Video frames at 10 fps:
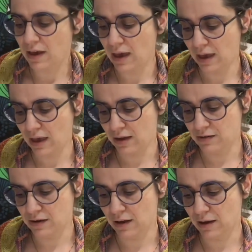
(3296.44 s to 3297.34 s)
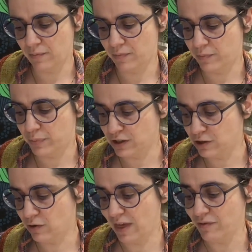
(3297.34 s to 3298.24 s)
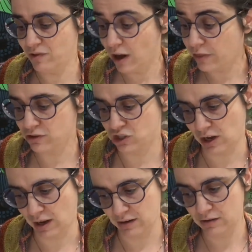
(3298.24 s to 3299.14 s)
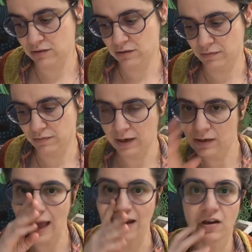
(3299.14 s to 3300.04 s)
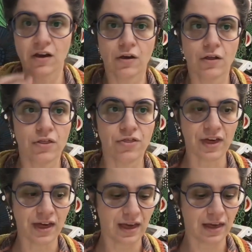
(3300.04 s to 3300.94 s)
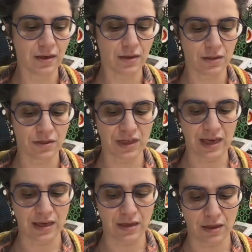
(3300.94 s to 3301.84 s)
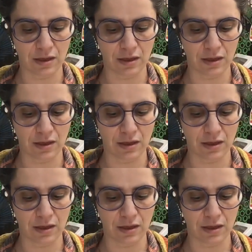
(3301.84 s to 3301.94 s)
And but they have another child, right? And they really